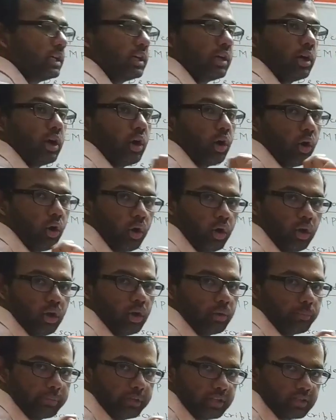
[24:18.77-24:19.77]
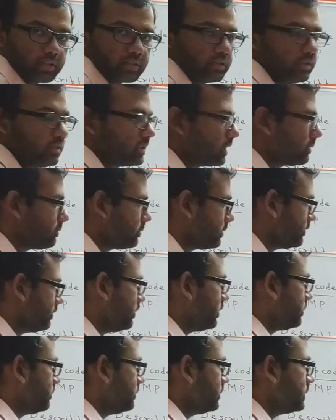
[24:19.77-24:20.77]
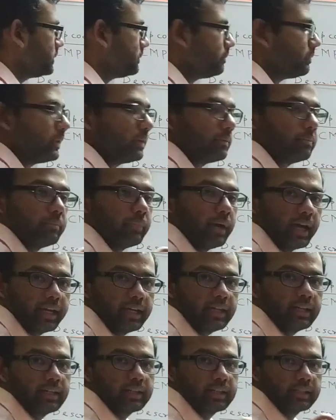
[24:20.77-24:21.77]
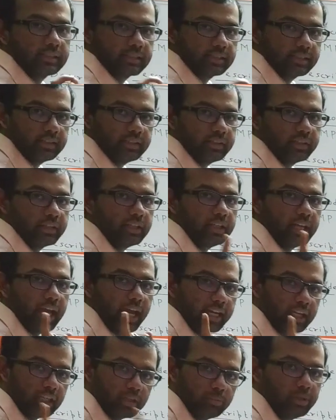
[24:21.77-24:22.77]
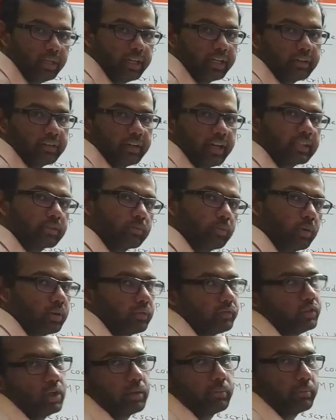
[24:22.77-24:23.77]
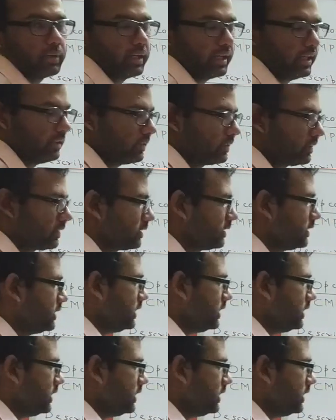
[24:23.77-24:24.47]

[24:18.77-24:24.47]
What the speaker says: all operations are performed by considering accumulator as one of the operands.